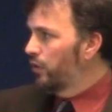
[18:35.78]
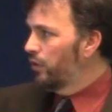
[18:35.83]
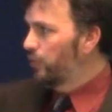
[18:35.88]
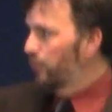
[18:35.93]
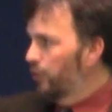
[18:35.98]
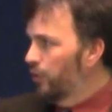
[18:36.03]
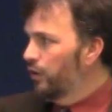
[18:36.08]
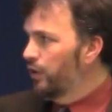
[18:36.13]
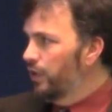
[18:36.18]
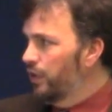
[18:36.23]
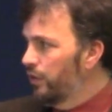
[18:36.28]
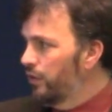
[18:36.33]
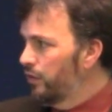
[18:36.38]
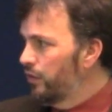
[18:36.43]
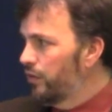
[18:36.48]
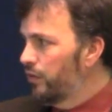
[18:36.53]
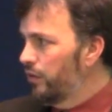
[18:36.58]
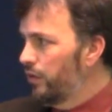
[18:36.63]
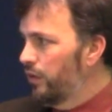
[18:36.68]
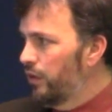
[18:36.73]
30th
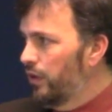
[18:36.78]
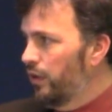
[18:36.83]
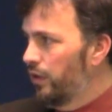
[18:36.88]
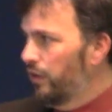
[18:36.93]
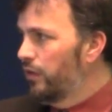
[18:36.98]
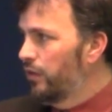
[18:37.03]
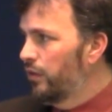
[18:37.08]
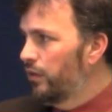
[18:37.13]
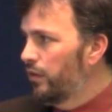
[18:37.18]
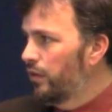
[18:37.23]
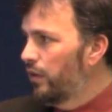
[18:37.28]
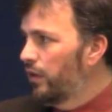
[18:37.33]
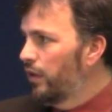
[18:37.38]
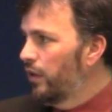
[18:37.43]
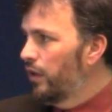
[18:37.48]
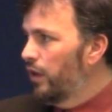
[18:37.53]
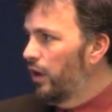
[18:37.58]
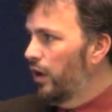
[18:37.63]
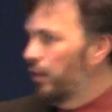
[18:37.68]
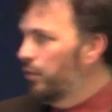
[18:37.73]

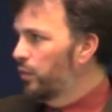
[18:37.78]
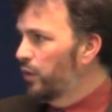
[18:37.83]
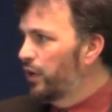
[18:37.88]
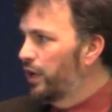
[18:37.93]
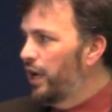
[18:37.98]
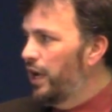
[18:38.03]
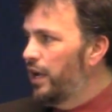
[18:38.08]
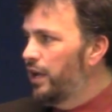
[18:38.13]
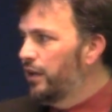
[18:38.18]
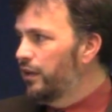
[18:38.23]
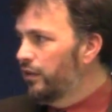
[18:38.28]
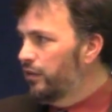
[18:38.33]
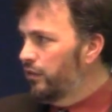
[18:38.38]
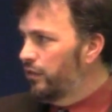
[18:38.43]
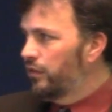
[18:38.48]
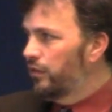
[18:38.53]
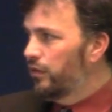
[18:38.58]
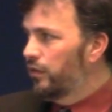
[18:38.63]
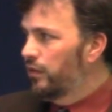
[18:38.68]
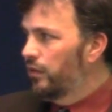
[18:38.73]
uh,
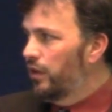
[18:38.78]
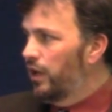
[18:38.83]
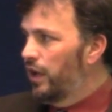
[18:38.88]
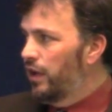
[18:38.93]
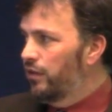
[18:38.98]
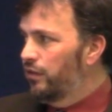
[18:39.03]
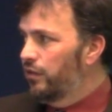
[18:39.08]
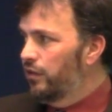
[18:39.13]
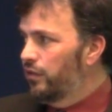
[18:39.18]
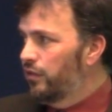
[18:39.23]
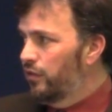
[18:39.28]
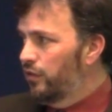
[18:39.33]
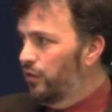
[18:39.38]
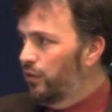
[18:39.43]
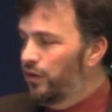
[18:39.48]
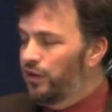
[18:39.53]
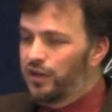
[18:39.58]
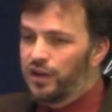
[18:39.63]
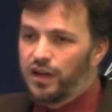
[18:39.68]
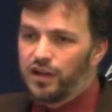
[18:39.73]
Mercatus has us
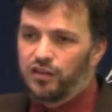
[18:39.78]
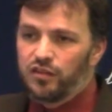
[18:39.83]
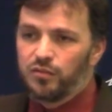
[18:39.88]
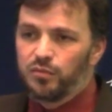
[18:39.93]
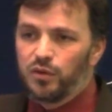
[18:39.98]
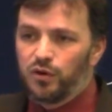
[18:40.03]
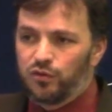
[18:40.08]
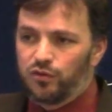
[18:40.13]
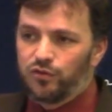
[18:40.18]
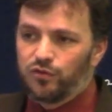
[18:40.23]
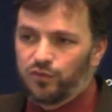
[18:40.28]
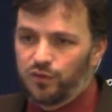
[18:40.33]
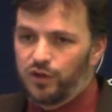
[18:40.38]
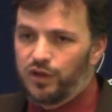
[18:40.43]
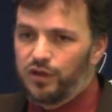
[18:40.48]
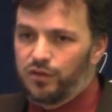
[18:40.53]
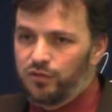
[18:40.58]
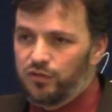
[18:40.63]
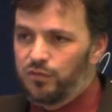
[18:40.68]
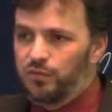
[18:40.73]
39th most
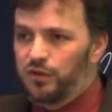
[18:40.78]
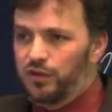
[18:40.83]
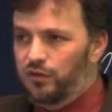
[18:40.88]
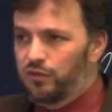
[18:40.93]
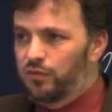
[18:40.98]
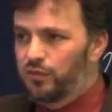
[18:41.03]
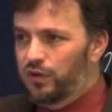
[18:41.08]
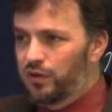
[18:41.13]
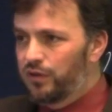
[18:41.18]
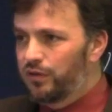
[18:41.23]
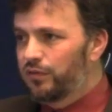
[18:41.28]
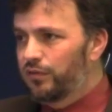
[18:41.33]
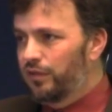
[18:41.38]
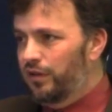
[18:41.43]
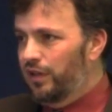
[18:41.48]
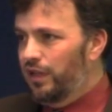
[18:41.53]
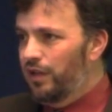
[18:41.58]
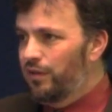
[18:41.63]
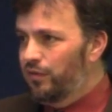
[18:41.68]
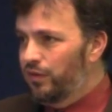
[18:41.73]
free, which means we're
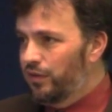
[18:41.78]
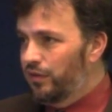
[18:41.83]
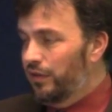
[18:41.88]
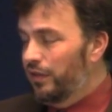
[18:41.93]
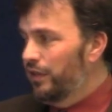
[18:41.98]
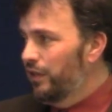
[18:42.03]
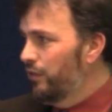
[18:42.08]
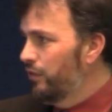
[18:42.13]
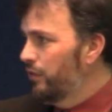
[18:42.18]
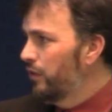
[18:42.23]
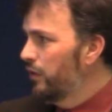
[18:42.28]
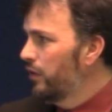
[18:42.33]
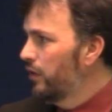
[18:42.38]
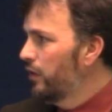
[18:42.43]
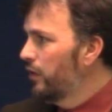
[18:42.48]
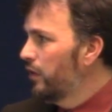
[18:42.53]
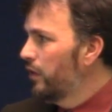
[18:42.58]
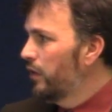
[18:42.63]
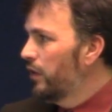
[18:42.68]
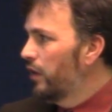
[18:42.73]
11th least.
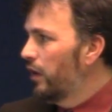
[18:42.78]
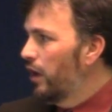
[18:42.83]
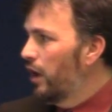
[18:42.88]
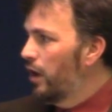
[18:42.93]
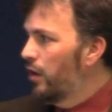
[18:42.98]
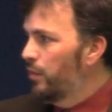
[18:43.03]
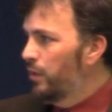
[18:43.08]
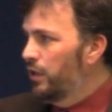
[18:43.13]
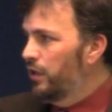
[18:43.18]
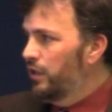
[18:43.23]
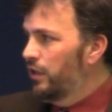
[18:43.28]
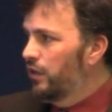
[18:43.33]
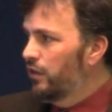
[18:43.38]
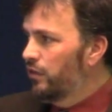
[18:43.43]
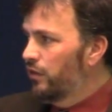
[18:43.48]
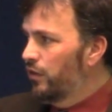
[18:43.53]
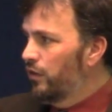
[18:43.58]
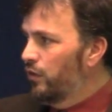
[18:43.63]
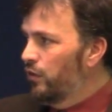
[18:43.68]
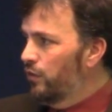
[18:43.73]
Um, and the
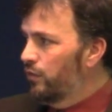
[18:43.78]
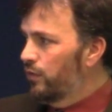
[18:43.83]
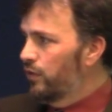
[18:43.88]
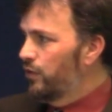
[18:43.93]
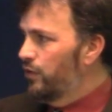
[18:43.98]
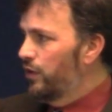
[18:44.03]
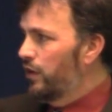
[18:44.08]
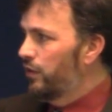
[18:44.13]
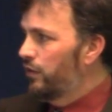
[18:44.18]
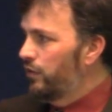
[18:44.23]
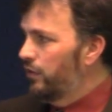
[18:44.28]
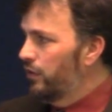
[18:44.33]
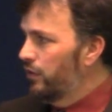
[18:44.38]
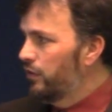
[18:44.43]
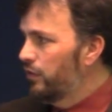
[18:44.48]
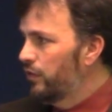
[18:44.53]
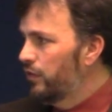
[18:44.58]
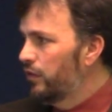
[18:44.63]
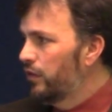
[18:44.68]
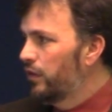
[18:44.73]
Institute for
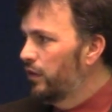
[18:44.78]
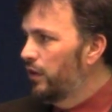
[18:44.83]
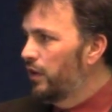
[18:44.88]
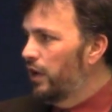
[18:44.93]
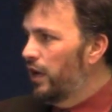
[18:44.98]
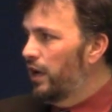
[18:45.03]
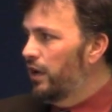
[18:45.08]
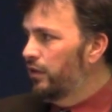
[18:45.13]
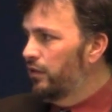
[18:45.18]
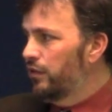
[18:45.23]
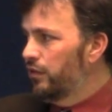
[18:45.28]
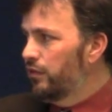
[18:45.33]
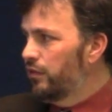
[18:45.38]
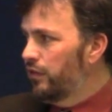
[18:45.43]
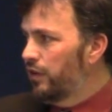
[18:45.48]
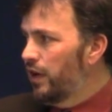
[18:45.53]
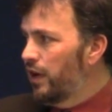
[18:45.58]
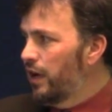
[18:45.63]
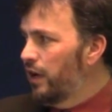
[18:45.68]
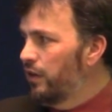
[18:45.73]
Justice has us
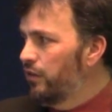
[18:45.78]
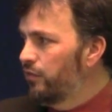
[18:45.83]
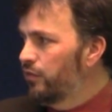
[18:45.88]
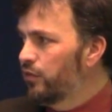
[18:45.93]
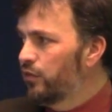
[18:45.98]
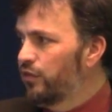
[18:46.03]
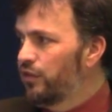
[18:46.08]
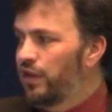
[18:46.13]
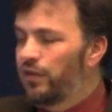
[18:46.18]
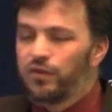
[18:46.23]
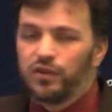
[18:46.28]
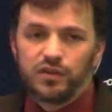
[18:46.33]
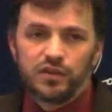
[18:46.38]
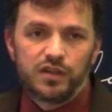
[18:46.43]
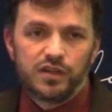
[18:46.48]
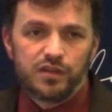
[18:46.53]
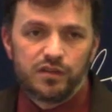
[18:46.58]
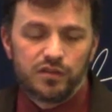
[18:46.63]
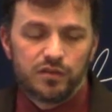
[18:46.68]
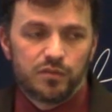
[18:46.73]
tied for
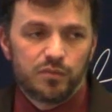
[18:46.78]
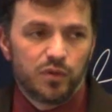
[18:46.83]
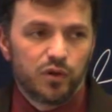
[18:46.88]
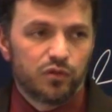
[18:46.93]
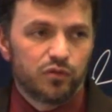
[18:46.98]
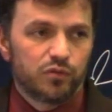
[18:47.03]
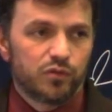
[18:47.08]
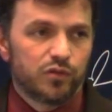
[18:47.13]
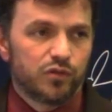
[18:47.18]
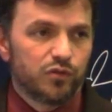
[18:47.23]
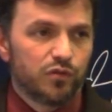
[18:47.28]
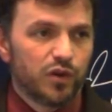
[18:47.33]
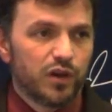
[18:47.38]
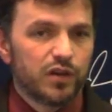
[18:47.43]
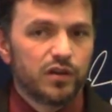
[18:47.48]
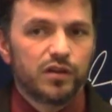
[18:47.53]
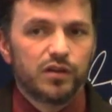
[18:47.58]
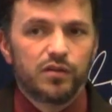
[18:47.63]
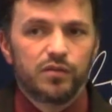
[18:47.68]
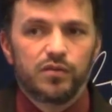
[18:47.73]
17th most
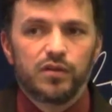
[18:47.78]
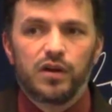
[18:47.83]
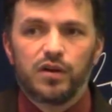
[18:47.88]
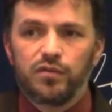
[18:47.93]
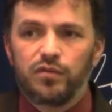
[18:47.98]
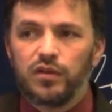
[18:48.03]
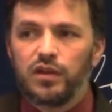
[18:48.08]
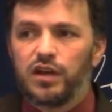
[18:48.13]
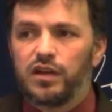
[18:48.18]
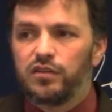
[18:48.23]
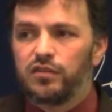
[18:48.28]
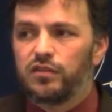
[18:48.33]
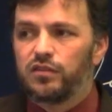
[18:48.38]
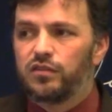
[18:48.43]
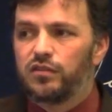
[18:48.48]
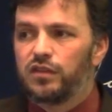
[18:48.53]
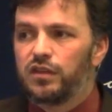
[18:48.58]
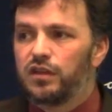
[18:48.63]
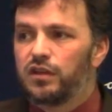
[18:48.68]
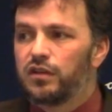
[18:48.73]
restrictive of
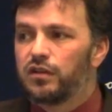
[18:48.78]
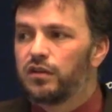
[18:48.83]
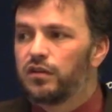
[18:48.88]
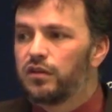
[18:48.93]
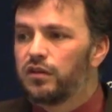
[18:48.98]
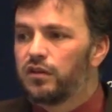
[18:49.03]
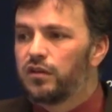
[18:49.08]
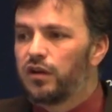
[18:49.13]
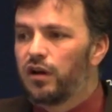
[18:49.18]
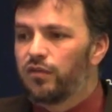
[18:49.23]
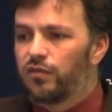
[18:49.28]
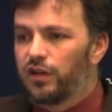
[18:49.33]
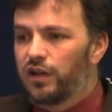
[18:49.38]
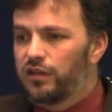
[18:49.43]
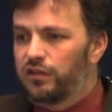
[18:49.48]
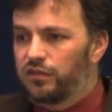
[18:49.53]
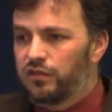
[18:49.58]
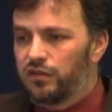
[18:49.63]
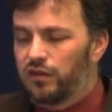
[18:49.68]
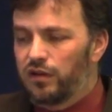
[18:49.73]
licensing of,
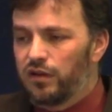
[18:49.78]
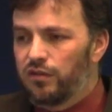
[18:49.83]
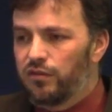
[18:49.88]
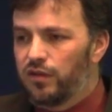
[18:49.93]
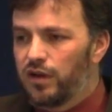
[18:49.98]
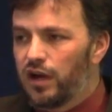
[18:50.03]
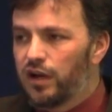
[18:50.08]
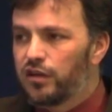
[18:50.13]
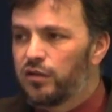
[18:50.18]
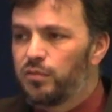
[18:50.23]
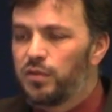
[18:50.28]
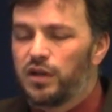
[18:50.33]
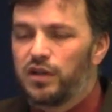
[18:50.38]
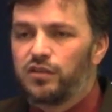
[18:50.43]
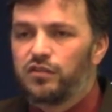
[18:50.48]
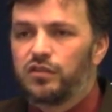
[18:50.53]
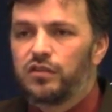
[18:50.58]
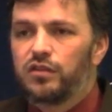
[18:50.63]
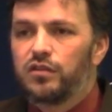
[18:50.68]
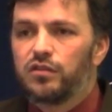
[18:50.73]
lic of
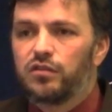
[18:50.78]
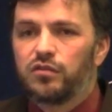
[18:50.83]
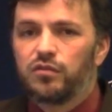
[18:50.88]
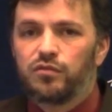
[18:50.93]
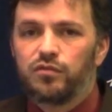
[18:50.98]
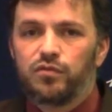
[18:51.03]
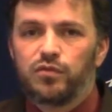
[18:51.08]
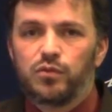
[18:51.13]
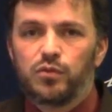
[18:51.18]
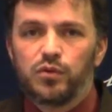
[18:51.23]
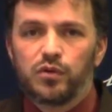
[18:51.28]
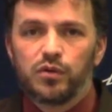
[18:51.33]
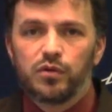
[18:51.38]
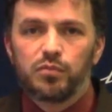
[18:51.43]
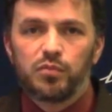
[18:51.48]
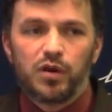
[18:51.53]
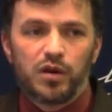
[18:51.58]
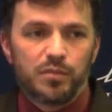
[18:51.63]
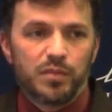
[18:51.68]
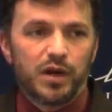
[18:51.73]
occupations for
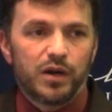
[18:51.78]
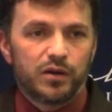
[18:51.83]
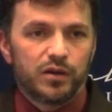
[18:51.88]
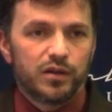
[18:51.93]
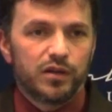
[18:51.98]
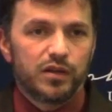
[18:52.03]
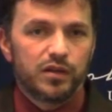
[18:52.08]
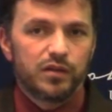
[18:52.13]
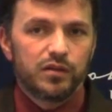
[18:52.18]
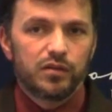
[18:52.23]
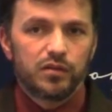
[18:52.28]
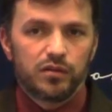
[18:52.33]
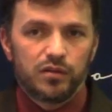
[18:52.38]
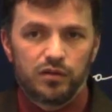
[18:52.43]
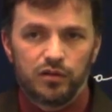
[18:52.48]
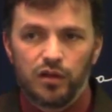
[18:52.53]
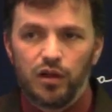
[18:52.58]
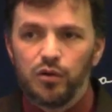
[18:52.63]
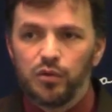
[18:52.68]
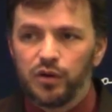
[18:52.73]
primarily
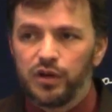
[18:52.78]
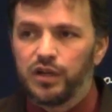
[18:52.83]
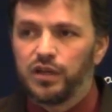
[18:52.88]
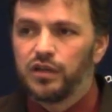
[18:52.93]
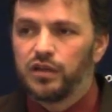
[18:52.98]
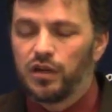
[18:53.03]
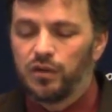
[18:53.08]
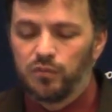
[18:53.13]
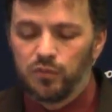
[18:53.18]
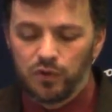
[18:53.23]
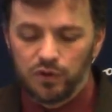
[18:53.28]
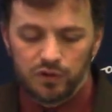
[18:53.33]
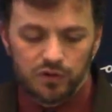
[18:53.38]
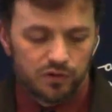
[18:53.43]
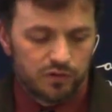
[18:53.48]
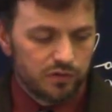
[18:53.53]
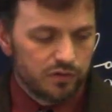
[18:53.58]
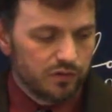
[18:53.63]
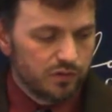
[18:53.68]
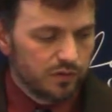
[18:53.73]
lower income
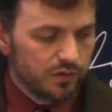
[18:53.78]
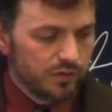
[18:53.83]
workers.